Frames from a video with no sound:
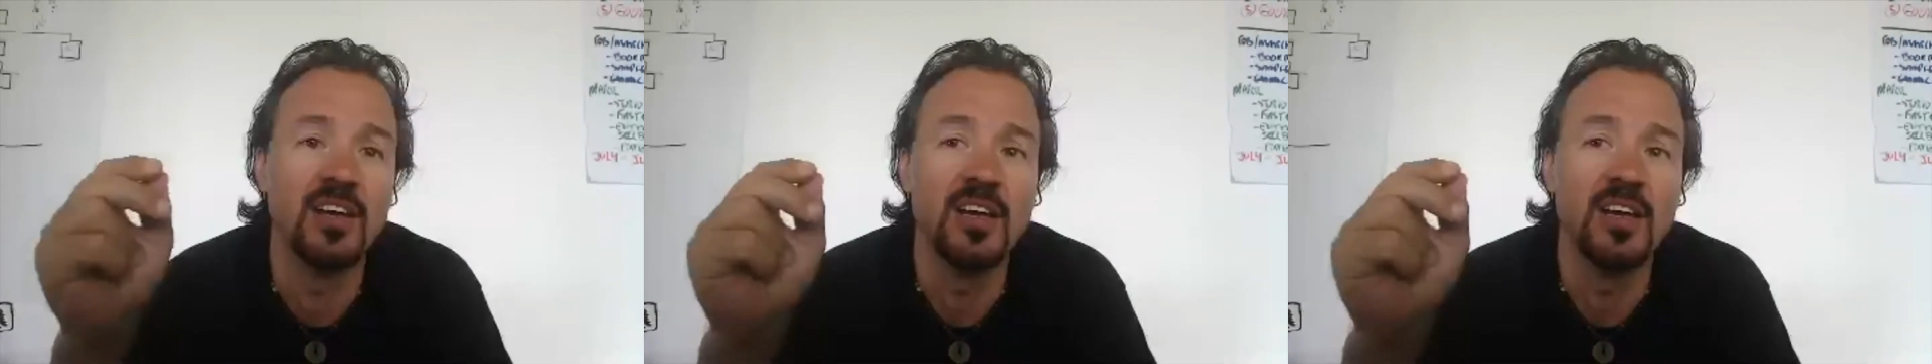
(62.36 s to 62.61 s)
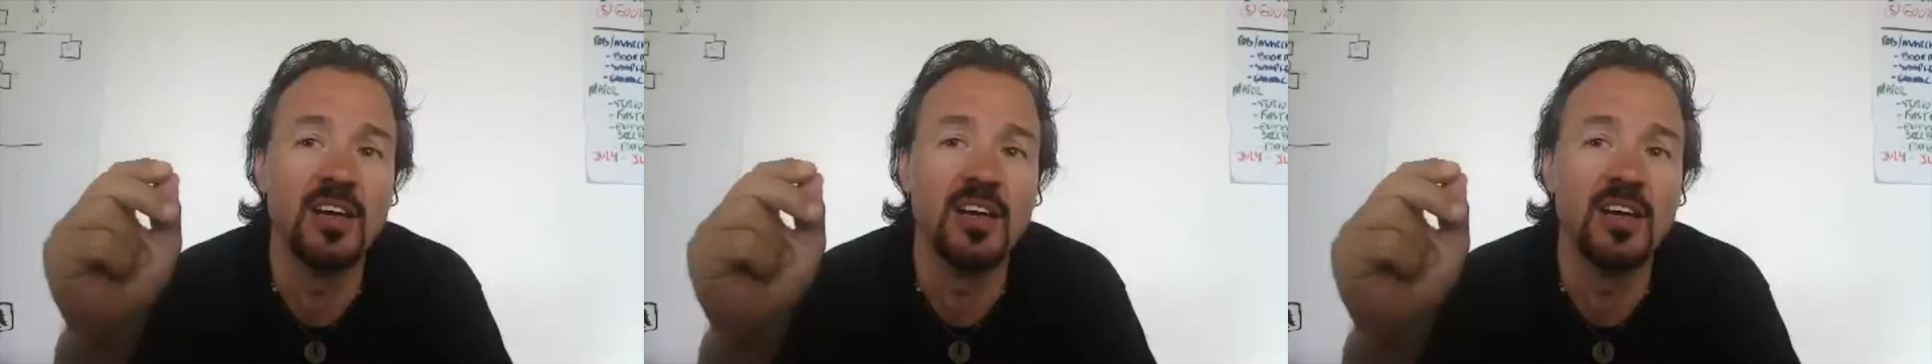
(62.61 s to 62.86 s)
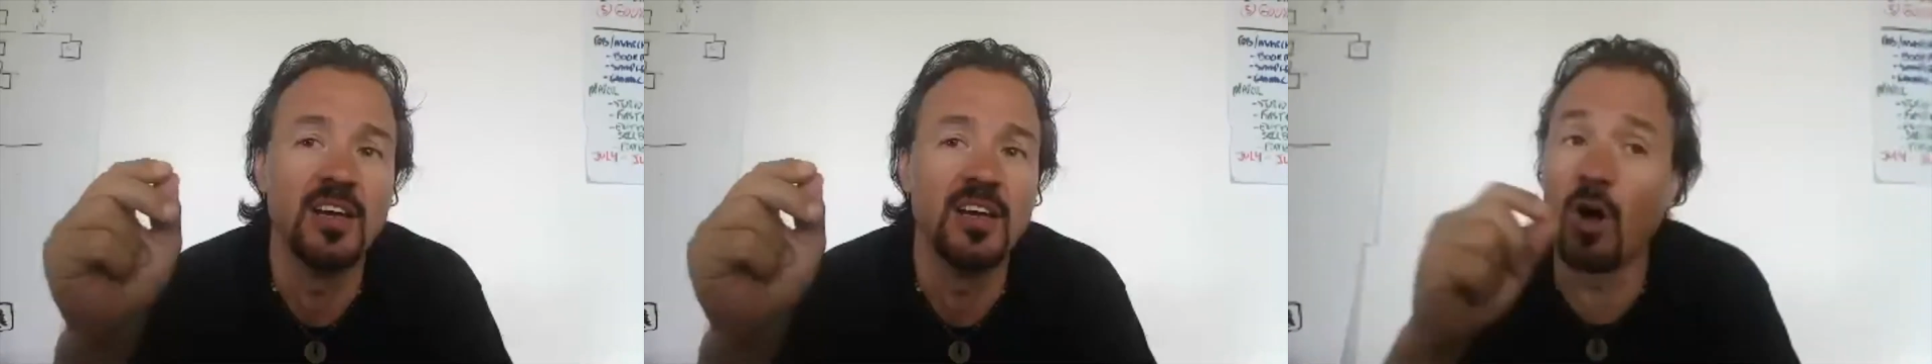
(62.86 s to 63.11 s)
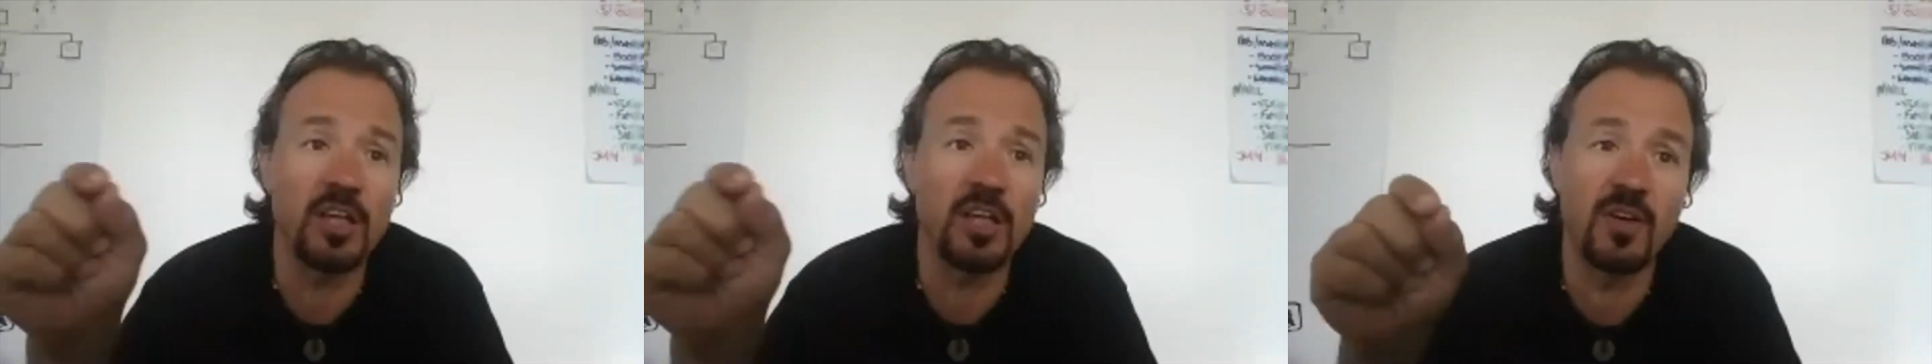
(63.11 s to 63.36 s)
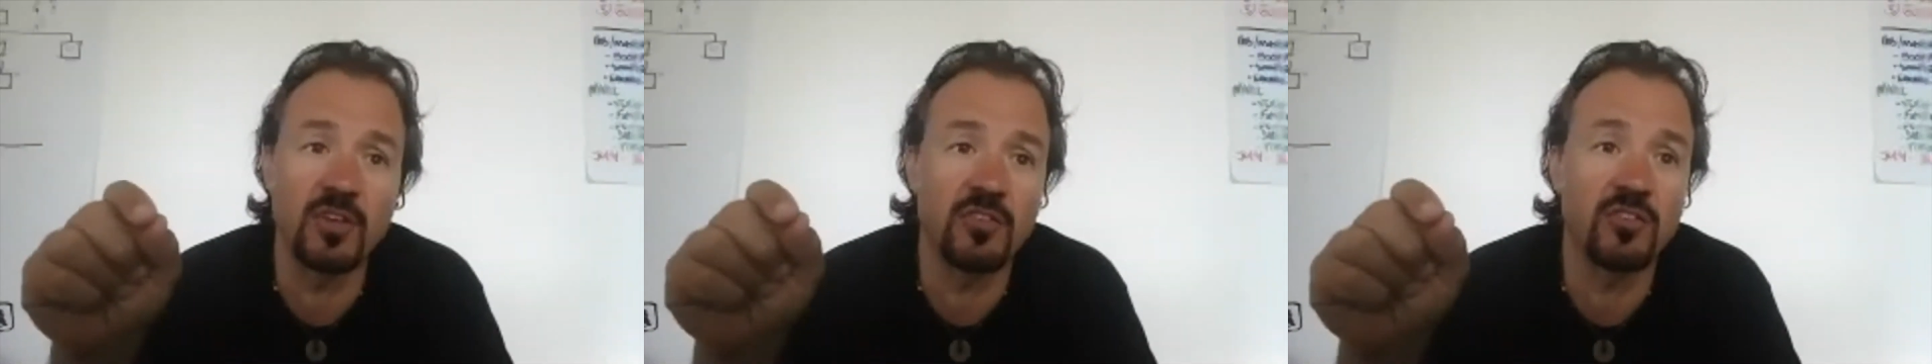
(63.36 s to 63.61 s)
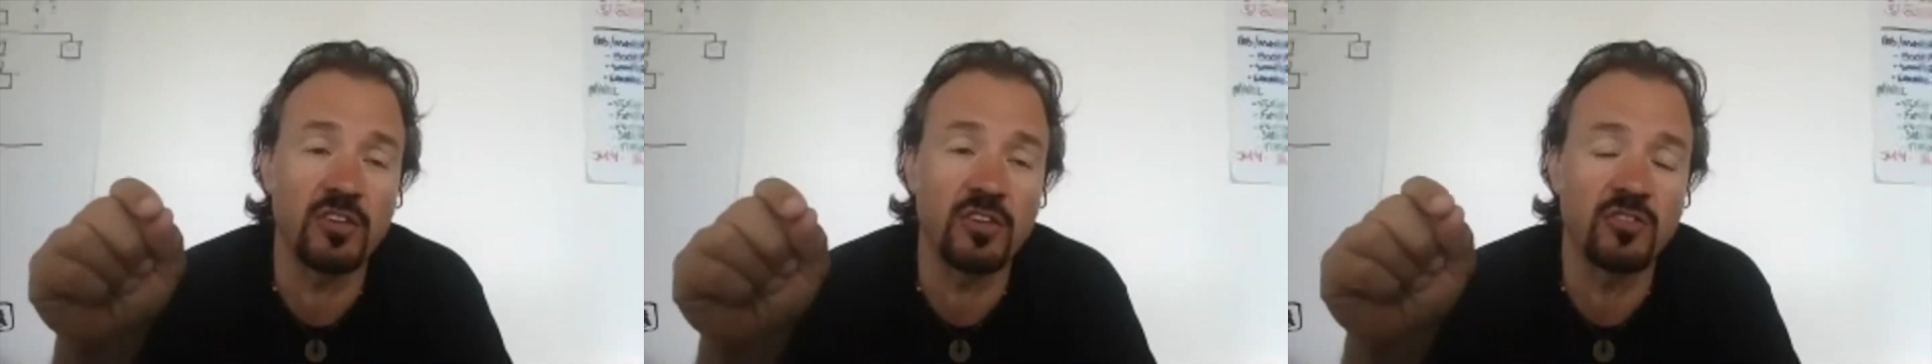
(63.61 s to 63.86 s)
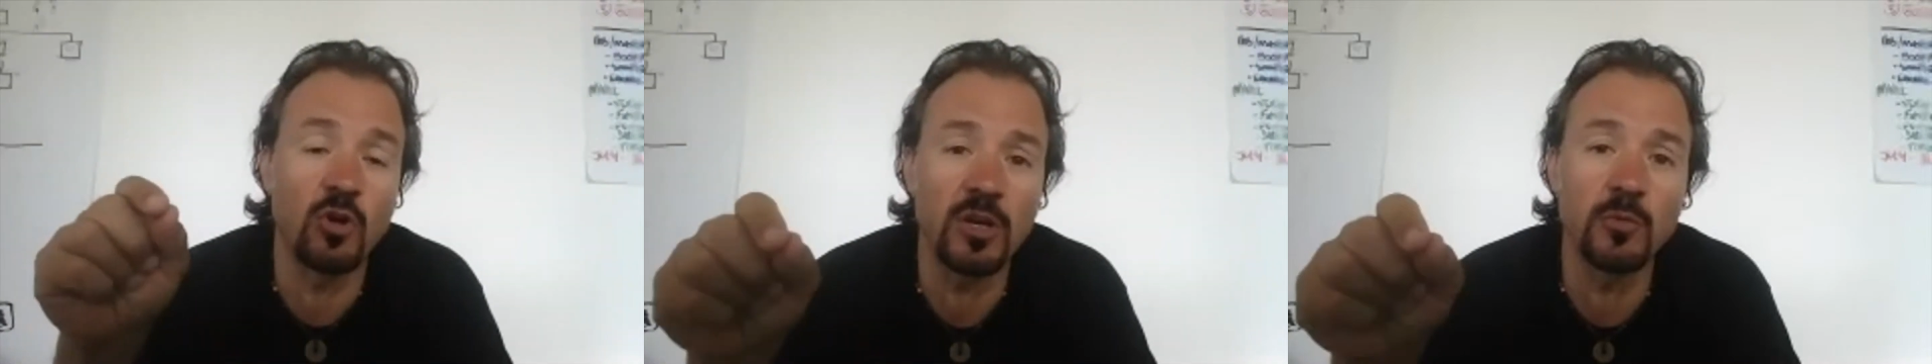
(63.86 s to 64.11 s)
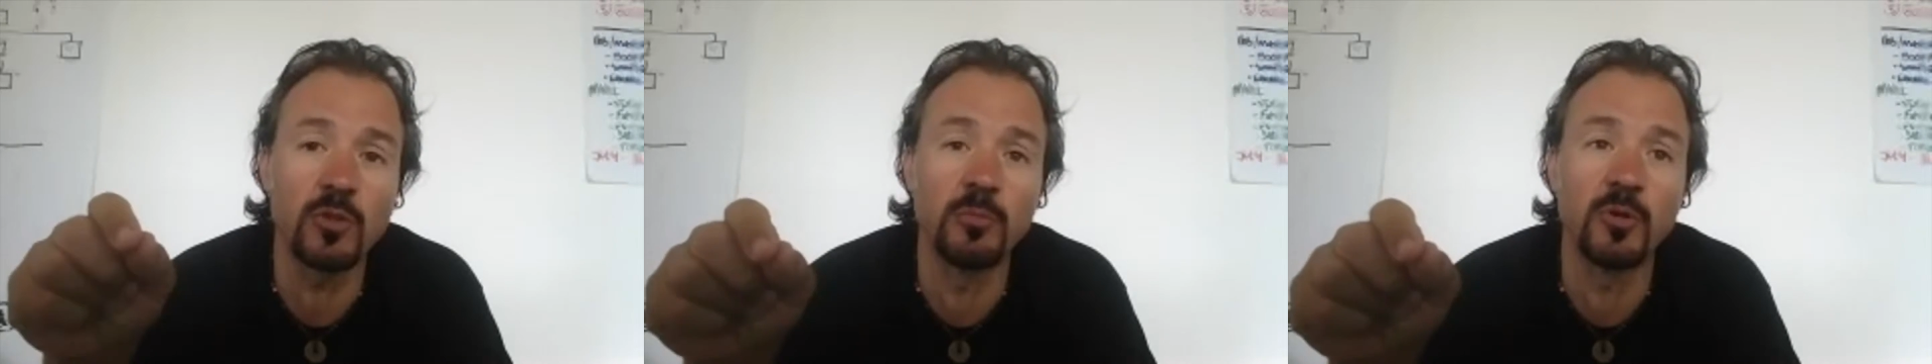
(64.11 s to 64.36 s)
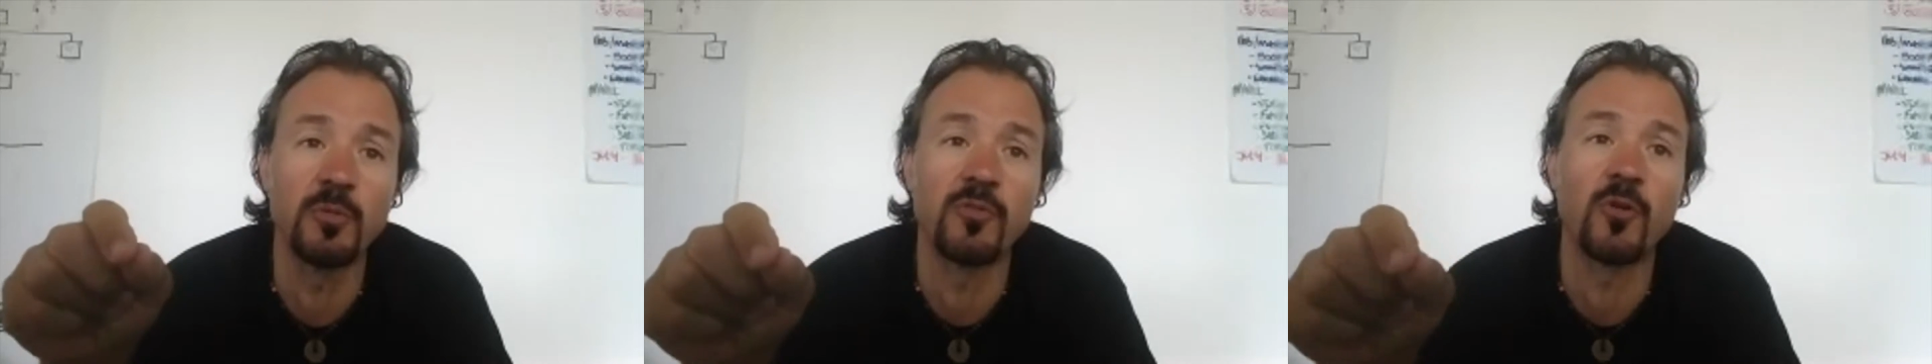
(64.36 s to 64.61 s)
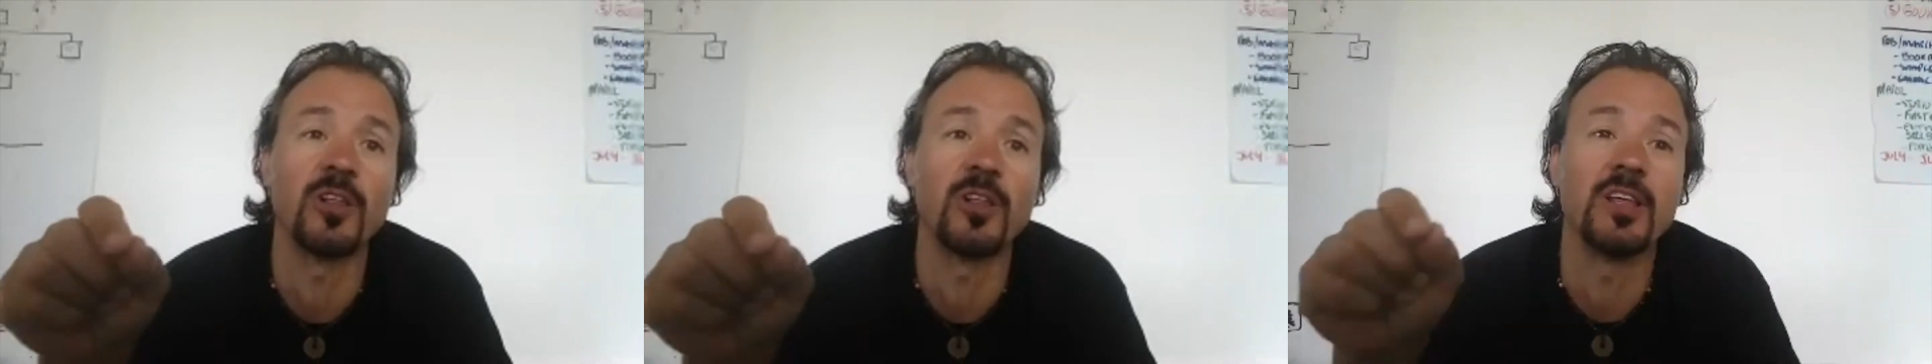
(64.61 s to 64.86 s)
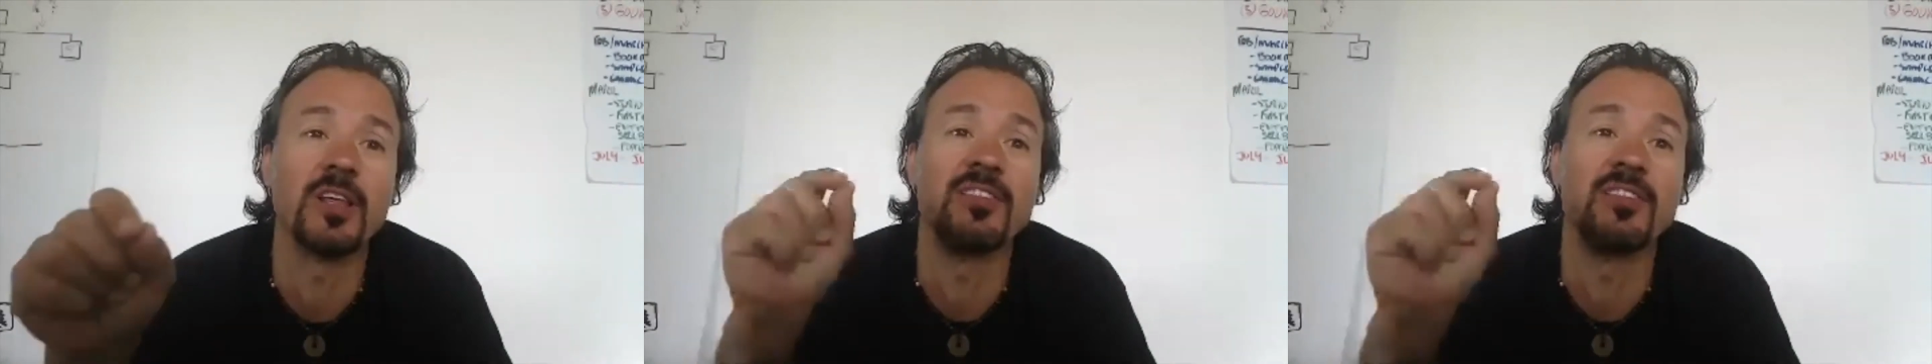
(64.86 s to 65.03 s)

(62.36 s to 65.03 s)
that there's all kinds of evidence to suggest cooking with aluminum foil